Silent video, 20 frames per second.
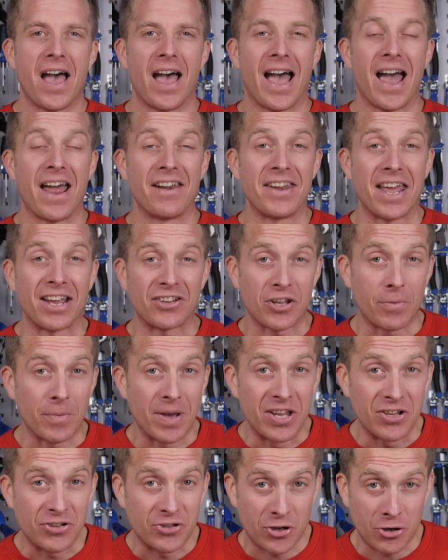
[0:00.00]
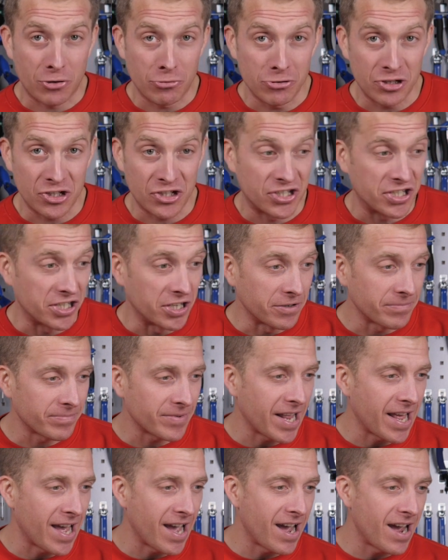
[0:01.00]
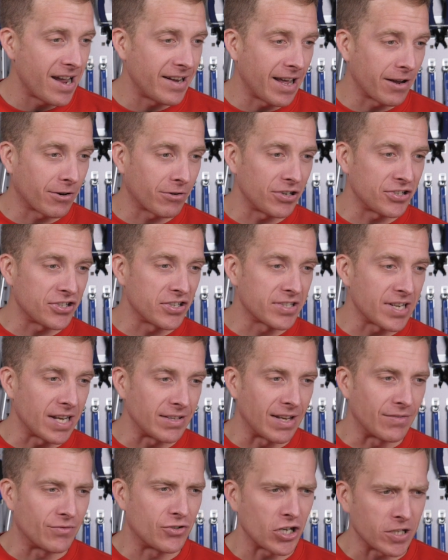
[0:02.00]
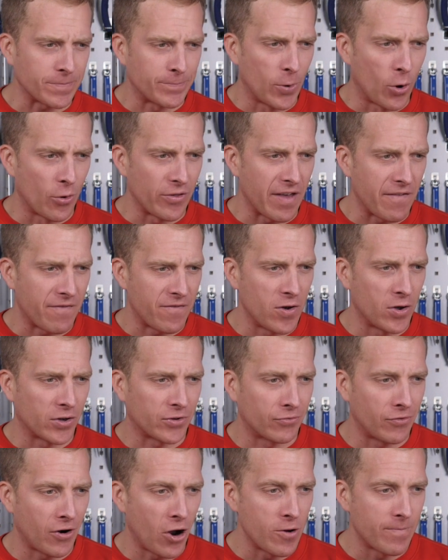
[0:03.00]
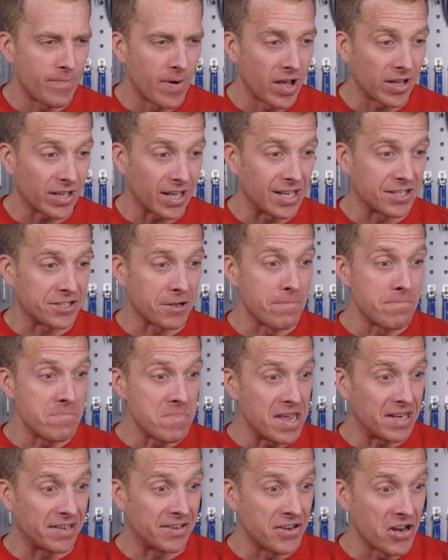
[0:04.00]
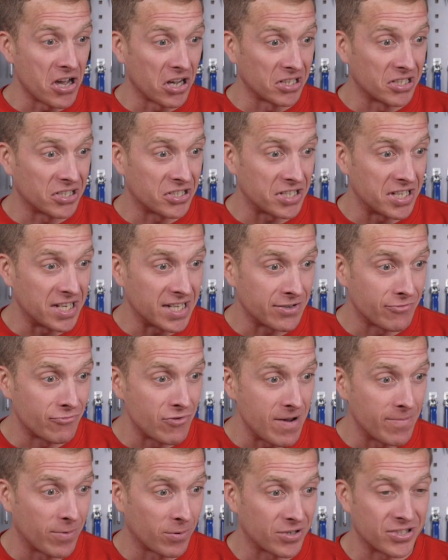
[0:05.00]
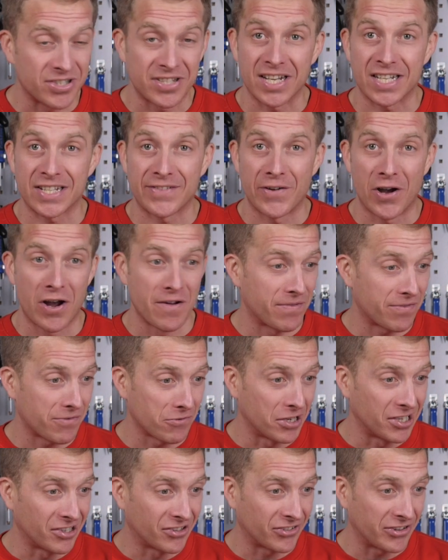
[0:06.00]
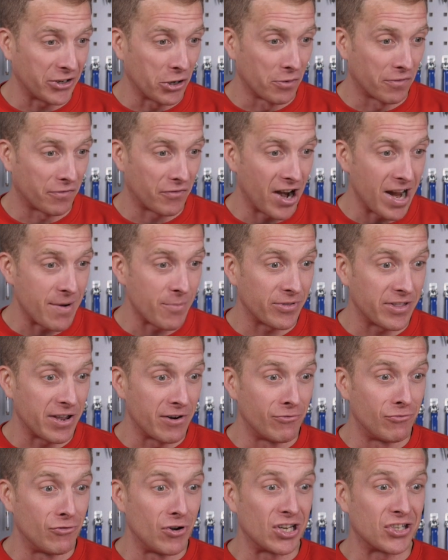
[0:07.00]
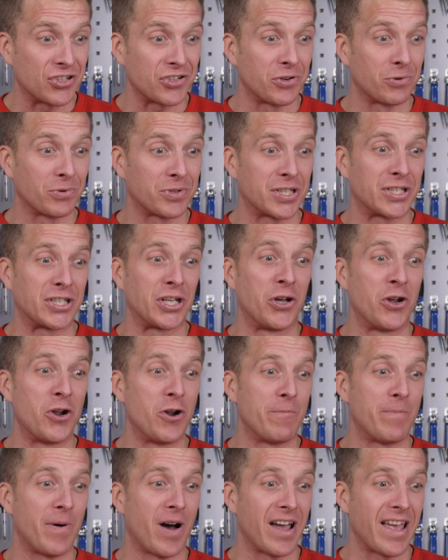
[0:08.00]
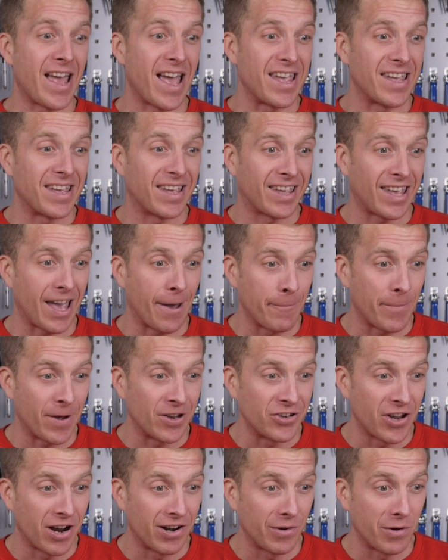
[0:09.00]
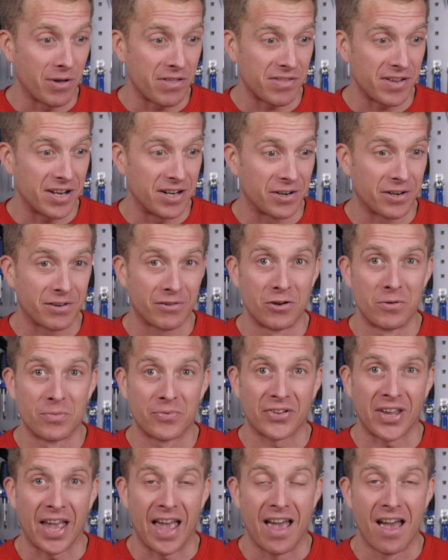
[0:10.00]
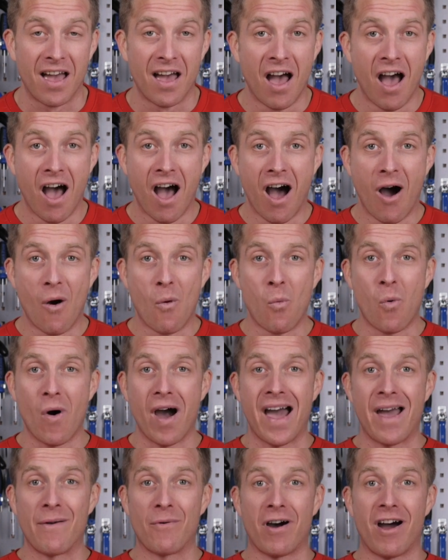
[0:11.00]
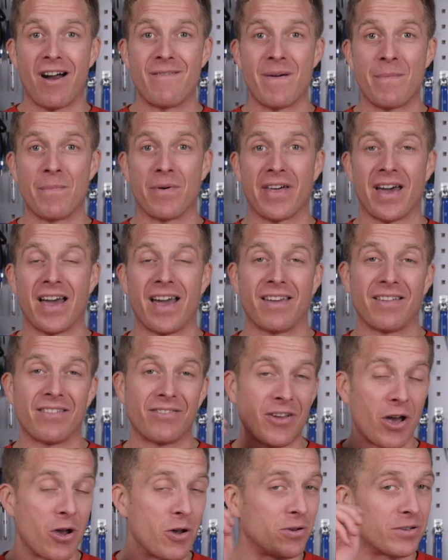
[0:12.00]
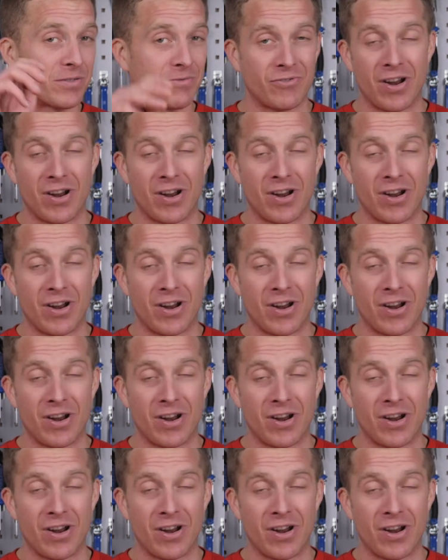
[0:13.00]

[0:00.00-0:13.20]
And next up is Christian. Uh, now, Christian says they've just bought their first road bike. It's a mid-90s Ribble 653 steel frame with the original 2x8 Campagnolo Athena group set. Wow, I remember that. Those